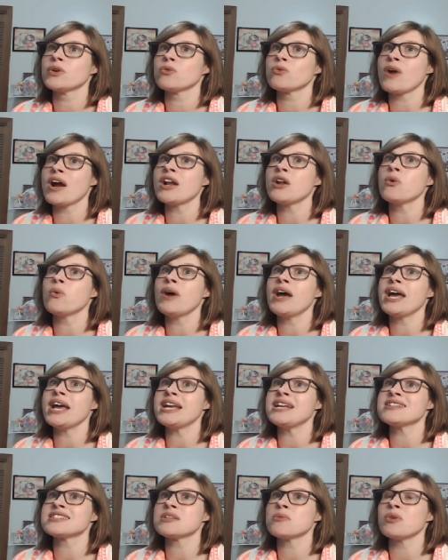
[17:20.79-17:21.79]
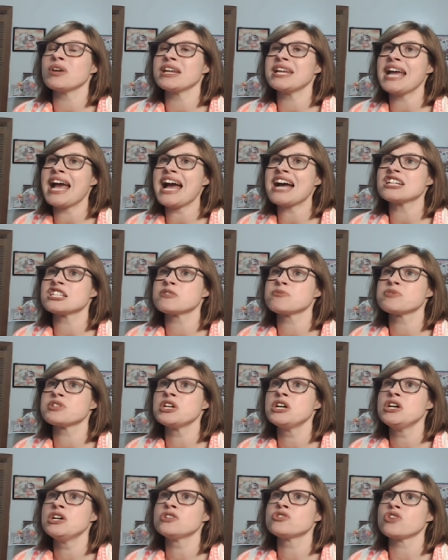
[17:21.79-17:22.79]
Right away, someone gasped,
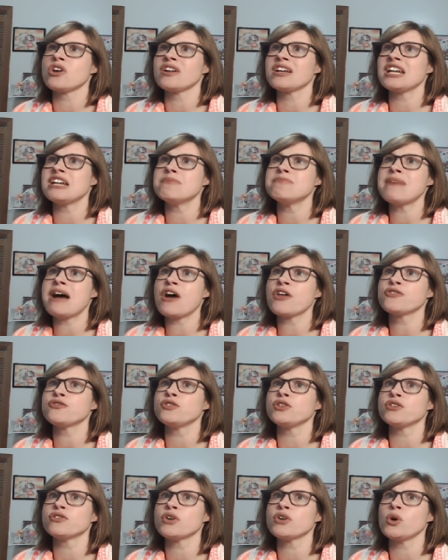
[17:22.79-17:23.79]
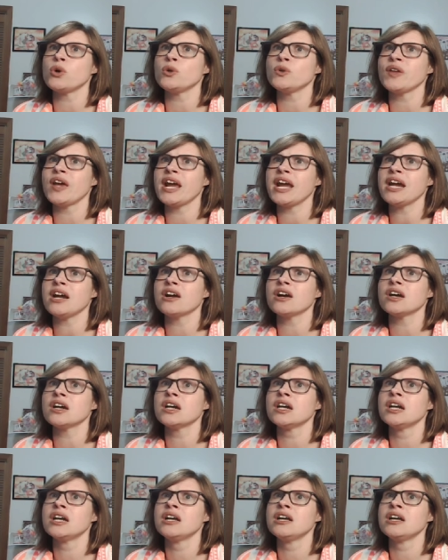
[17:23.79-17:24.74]
drawing in a mouthful of cold air.